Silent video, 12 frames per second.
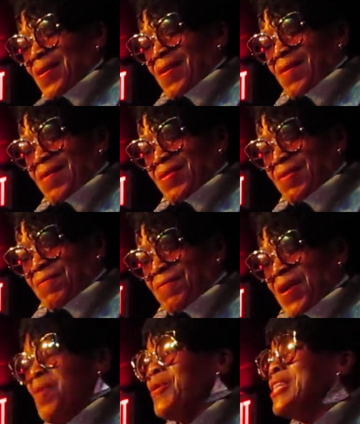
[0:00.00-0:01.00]
on the
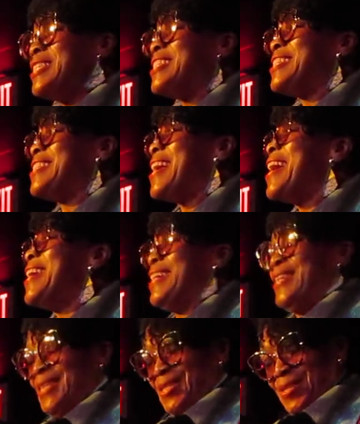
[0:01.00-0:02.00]
very
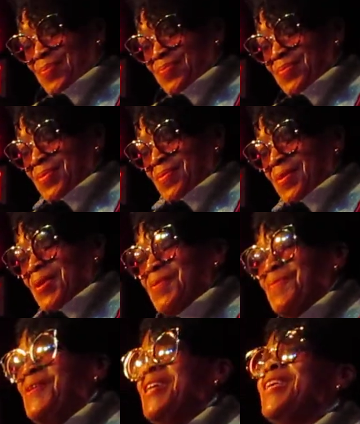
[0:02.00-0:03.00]
stage
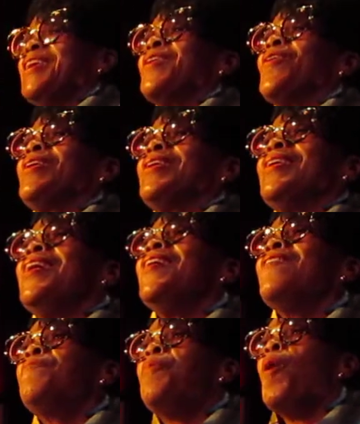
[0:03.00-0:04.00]
reading her
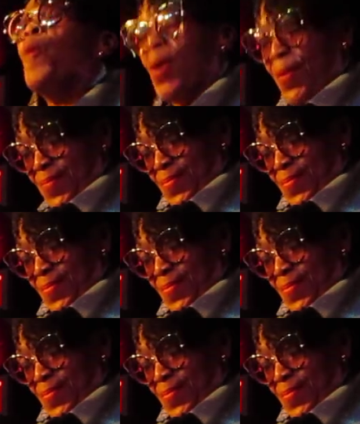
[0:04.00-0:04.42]
love poem.